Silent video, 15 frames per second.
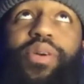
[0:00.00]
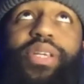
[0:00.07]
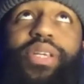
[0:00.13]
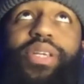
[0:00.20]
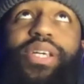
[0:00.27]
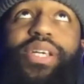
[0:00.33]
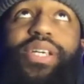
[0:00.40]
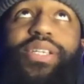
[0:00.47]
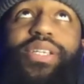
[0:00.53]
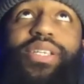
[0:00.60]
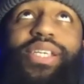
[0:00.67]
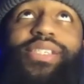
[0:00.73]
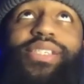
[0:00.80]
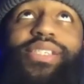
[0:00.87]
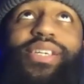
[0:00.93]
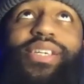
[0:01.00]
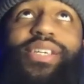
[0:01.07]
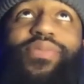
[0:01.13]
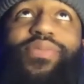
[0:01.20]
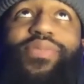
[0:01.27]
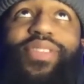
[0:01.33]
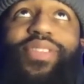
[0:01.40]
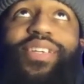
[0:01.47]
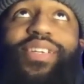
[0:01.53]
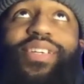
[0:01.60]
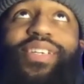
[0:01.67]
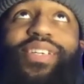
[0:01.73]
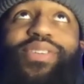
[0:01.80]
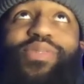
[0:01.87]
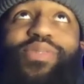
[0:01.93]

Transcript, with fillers: He done. He's done he's